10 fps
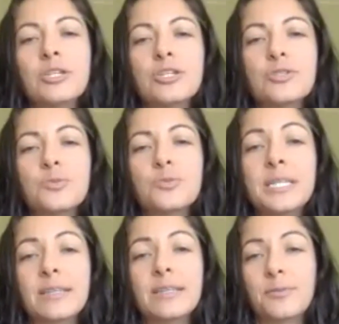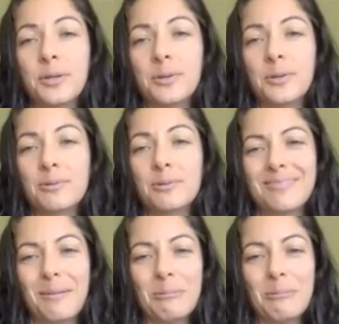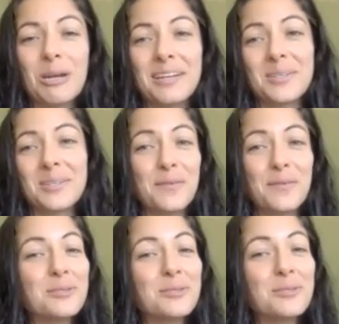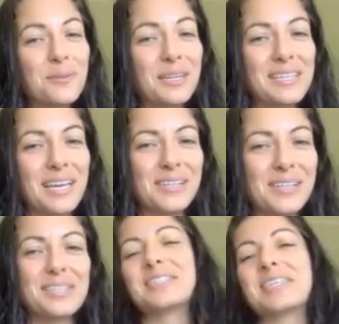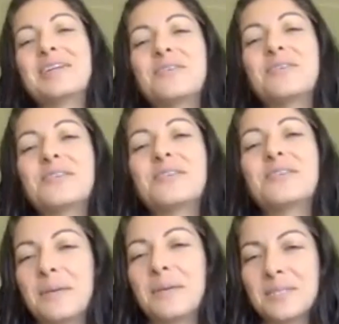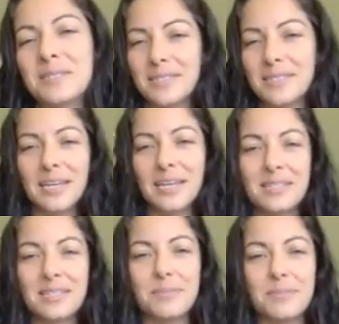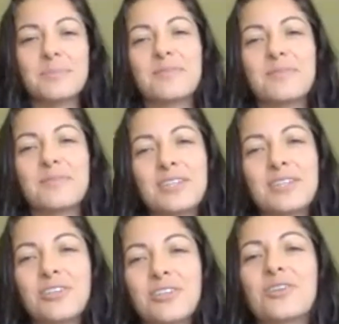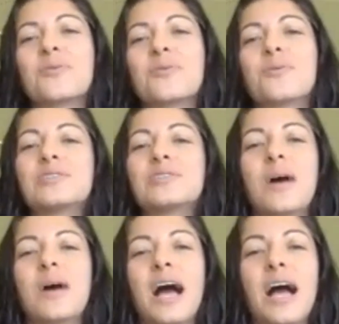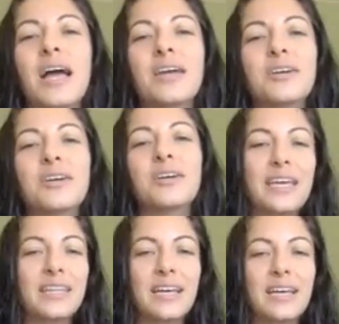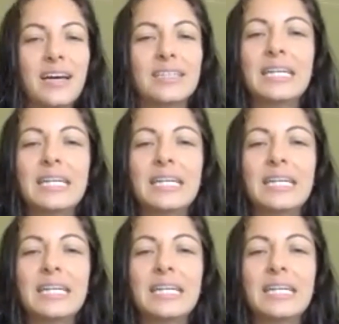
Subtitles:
I'm going to just read it through. I'm trying not to go off on too many tangents. Here are the signs and symptoms of indigestion according to Ayurveda.